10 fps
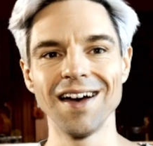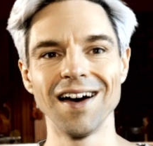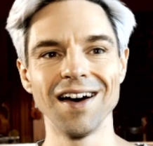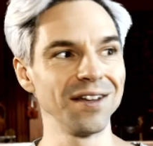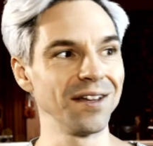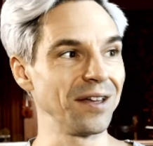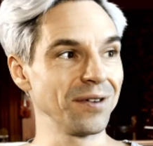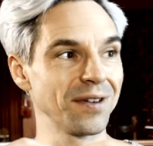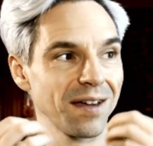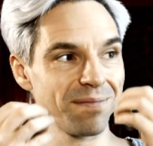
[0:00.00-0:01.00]

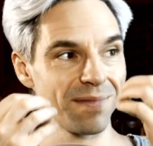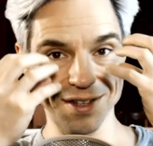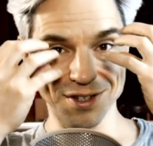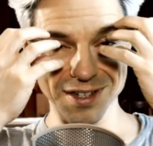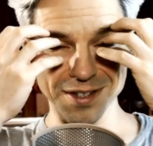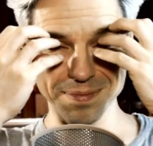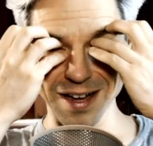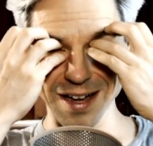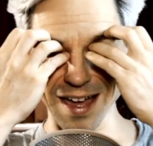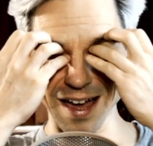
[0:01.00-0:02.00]
You can make just
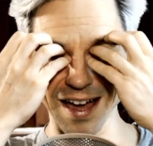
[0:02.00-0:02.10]
my